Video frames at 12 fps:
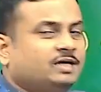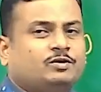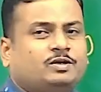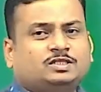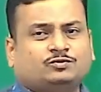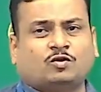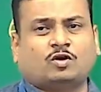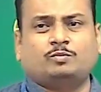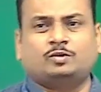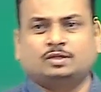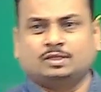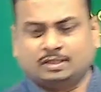level is
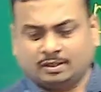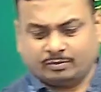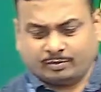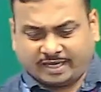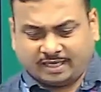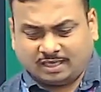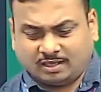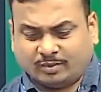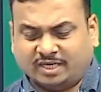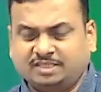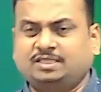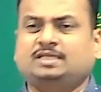formed by
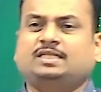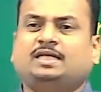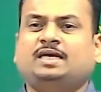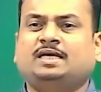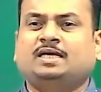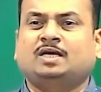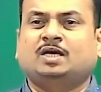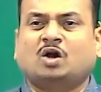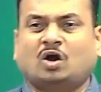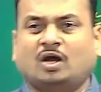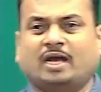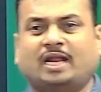merging the
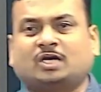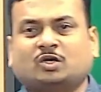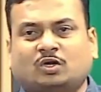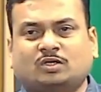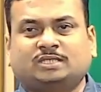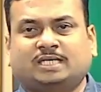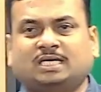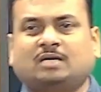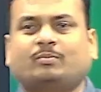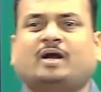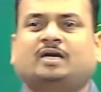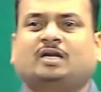electrons that
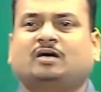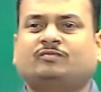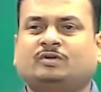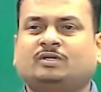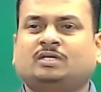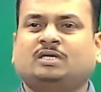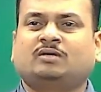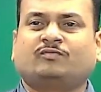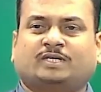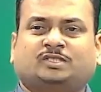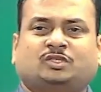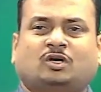are part of
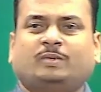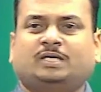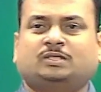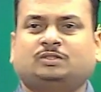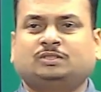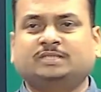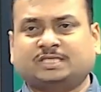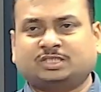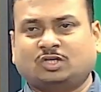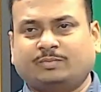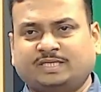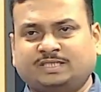first orbit. Just
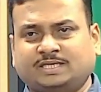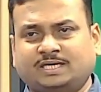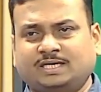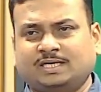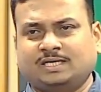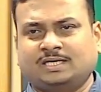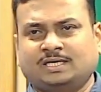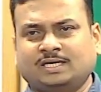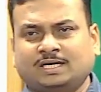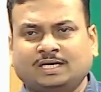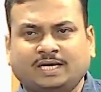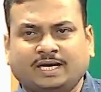now I mentioned,
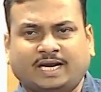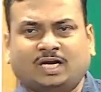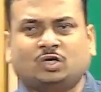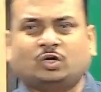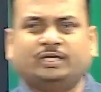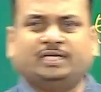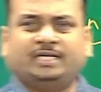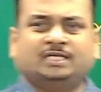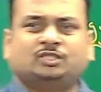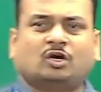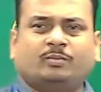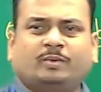electron in
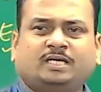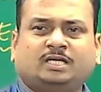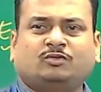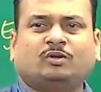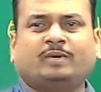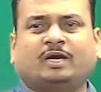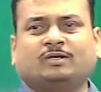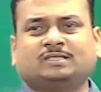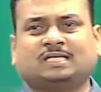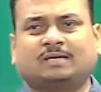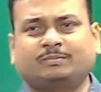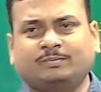each orbit, it will be having
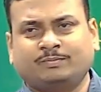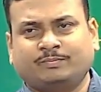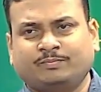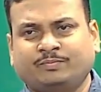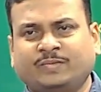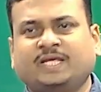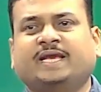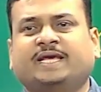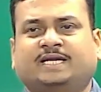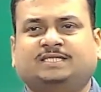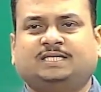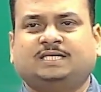some
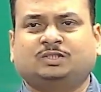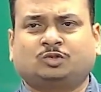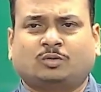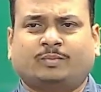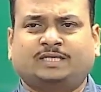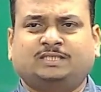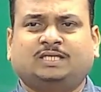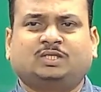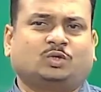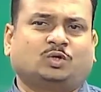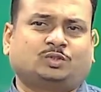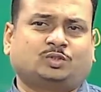energy. So merging
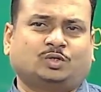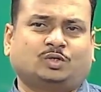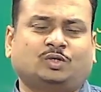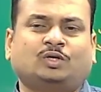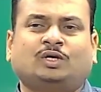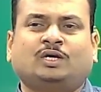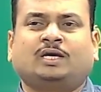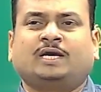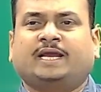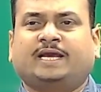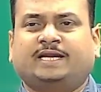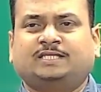those
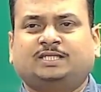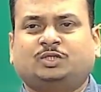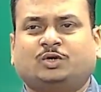energy